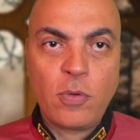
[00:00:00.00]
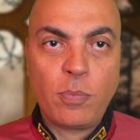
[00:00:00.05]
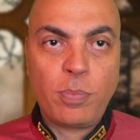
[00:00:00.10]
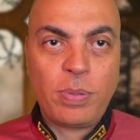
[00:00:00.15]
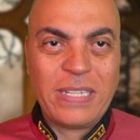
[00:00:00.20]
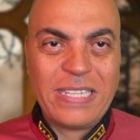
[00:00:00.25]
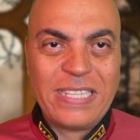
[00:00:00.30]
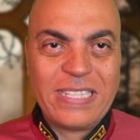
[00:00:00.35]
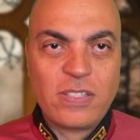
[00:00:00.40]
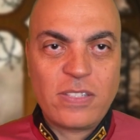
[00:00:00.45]

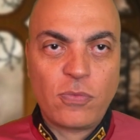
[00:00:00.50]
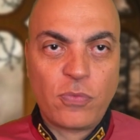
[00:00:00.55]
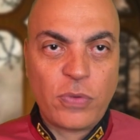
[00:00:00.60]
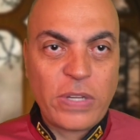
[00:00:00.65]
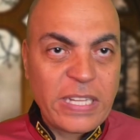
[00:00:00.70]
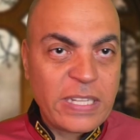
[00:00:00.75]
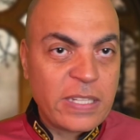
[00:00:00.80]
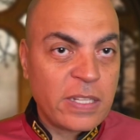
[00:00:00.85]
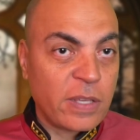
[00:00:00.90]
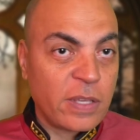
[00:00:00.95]
please
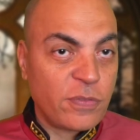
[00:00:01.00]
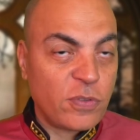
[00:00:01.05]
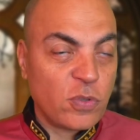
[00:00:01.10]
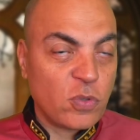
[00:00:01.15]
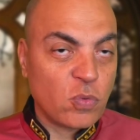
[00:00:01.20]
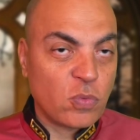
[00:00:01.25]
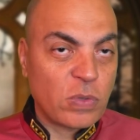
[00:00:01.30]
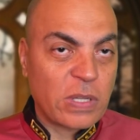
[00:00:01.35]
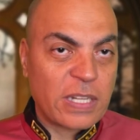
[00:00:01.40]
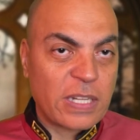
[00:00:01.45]
read if you
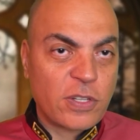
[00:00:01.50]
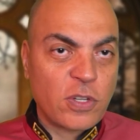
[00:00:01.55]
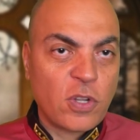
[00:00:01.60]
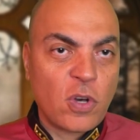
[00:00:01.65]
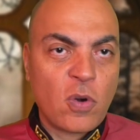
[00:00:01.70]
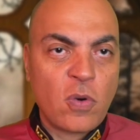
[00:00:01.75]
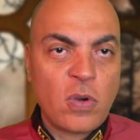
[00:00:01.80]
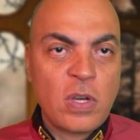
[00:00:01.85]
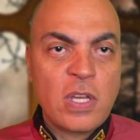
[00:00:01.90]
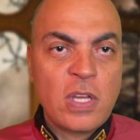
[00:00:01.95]
do not
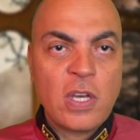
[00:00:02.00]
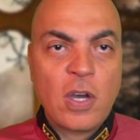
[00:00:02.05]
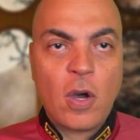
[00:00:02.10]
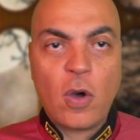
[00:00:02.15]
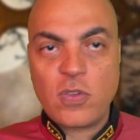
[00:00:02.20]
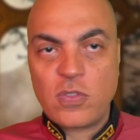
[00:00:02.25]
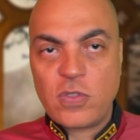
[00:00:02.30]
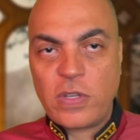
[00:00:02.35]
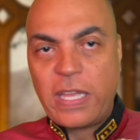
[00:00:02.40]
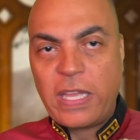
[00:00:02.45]
know.
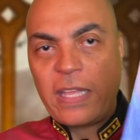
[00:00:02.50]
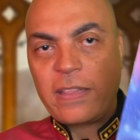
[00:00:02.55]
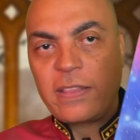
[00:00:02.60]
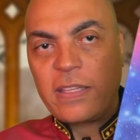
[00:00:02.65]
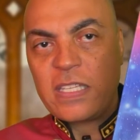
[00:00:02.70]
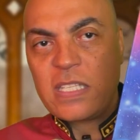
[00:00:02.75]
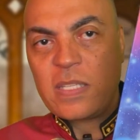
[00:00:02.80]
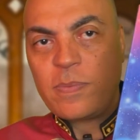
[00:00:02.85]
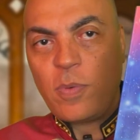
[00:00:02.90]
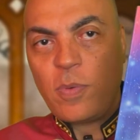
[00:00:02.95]
Also get
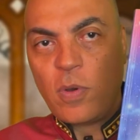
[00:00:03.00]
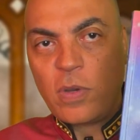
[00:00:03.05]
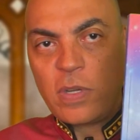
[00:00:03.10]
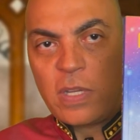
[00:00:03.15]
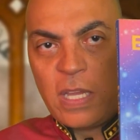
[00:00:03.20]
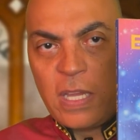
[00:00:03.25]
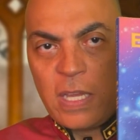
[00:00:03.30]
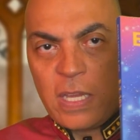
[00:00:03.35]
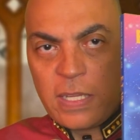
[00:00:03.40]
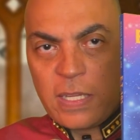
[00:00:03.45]
this
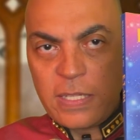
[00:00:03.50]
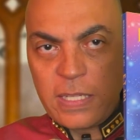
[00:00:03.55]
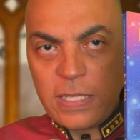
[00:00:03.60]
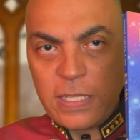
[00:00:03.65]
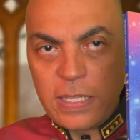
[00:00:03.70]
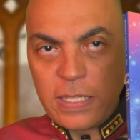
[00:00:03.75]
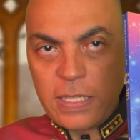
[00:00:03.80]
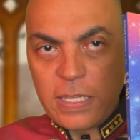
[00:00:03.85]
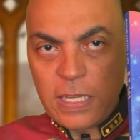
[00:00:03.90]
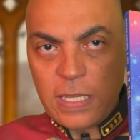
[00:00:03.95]
book to
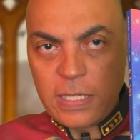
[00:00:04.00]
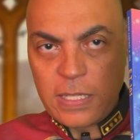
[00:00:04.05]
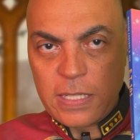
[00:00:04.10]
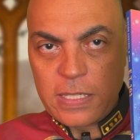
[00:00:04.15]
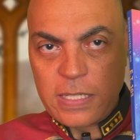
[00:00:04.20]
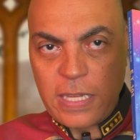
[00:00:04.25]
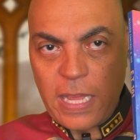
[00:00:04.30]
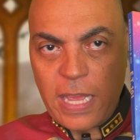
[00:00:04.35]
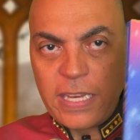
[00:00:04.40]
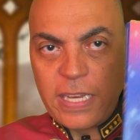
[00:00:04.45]
get an
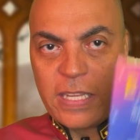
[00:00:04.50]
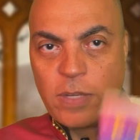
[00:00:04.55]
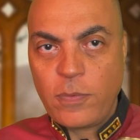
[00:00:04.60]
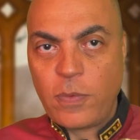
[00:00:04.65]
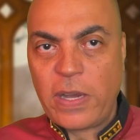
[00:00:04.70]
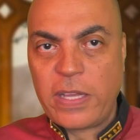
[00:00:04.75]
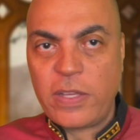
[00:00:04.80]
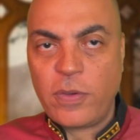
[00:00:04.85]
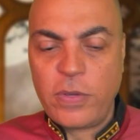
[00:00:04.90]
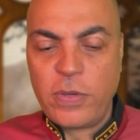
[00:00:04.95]
understanding
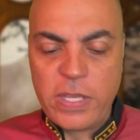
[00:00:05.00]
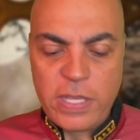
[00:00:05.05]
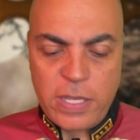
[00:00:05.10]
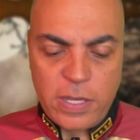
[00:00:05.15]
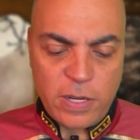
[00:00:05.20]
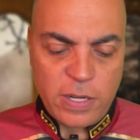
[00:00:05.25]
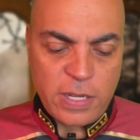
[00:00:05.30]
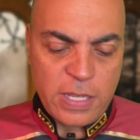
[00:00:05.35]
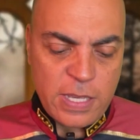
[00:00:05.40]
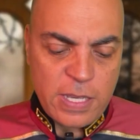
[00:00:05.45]
why you're
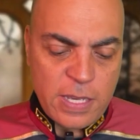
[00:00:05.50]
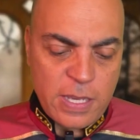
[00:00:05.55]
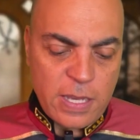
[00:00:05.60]
here.